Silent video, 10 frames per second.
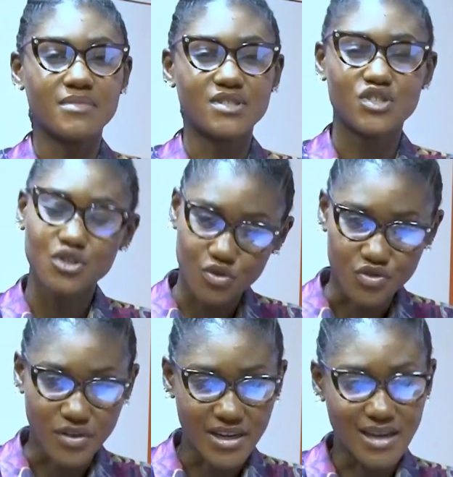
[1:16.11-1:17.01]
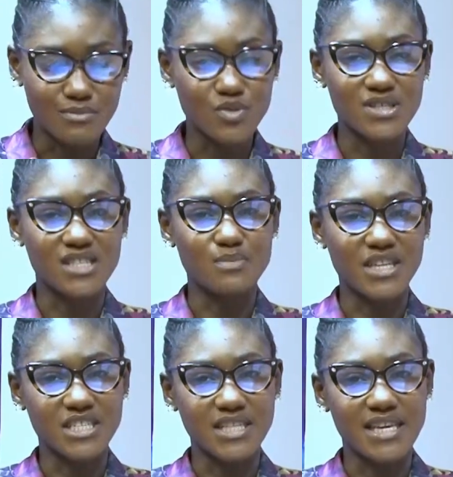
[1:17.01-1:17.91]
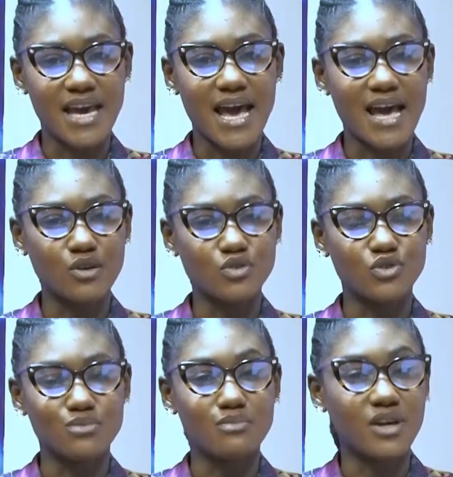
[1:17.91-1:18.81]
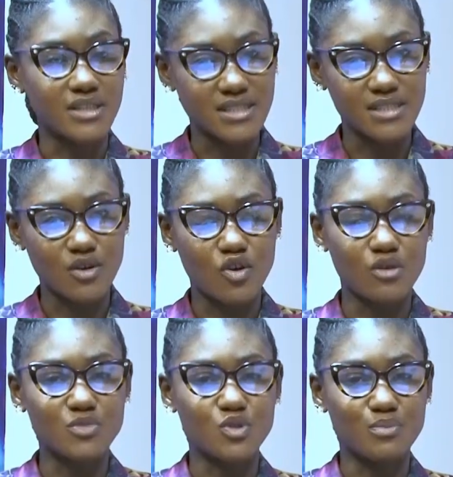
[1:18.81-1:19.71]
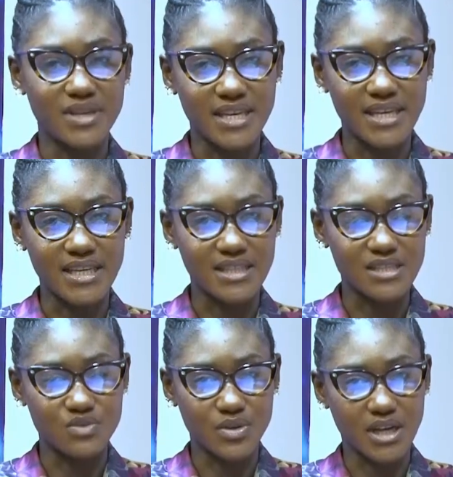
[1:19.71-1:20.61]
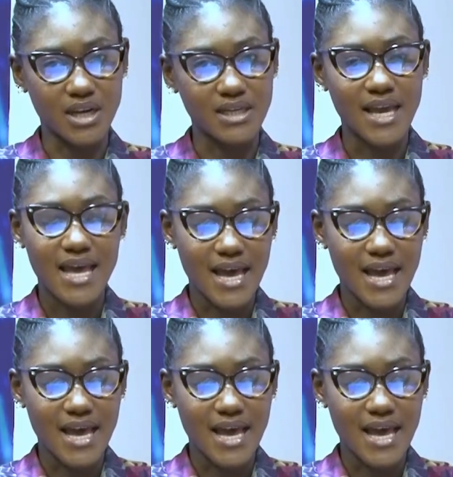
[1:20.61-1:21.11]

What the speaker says: children, and most especially, how do mothers come to play in this regard?